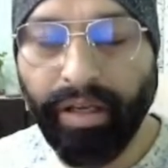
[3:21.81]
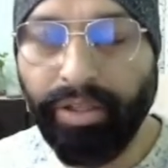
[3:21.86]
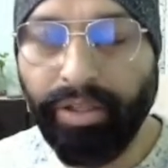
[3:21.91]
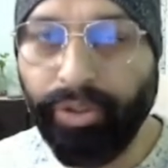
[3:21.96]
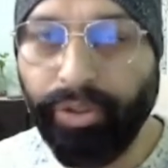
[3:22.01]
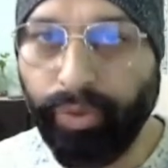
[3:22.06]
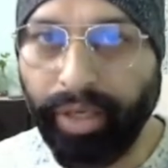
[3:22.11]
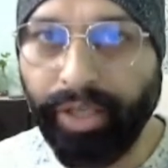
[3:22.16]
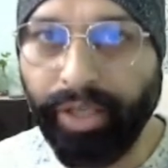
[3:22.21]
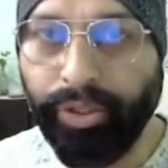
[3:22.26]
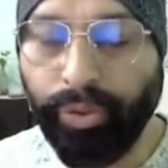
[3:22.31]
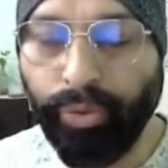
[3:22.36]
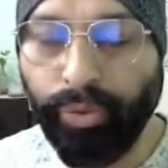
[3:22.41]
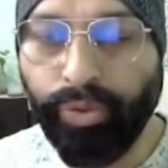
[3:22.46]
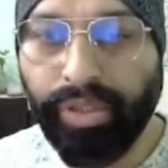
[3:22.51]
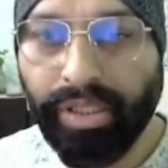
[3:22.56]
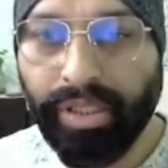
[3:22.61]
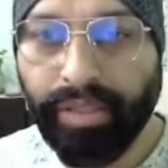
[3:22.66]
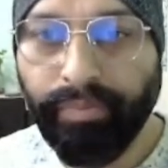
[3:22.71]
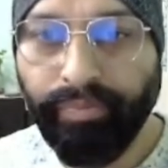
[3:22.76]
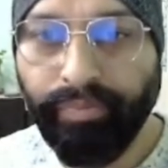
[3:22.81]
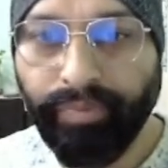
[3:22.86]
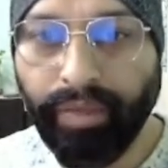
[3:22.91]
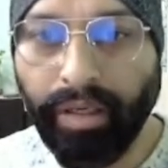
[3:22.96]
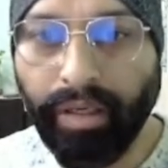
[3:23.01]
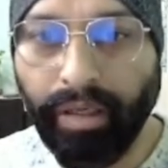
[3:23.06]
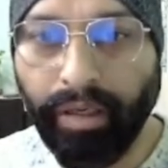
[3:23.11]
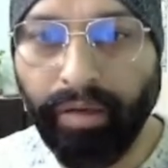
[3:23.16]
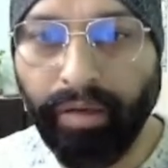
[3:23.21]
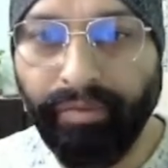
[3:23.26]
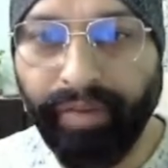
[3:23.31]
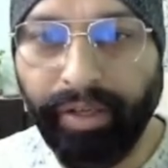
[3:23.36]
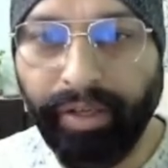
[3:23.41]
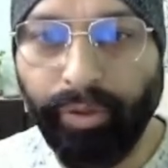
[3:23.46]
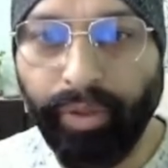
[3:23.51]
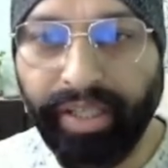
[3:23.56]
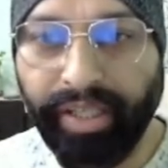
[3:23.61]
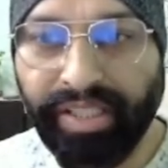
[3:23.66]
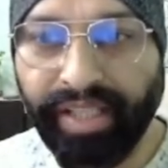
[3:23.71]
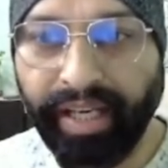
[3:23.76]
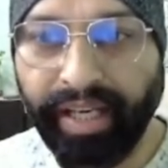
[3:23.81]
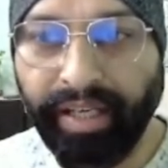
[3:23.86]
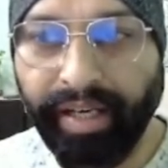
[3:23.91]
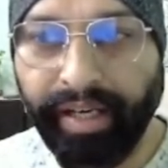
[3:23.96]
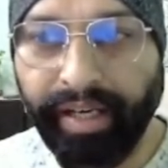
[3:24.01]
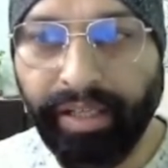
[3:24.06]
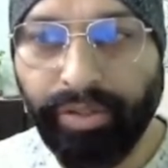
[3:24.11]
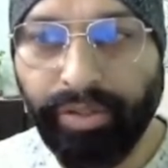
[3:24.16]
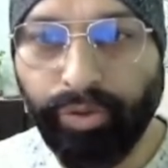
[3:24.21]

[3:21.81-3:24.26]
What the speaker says: you can use when you're disagreeing.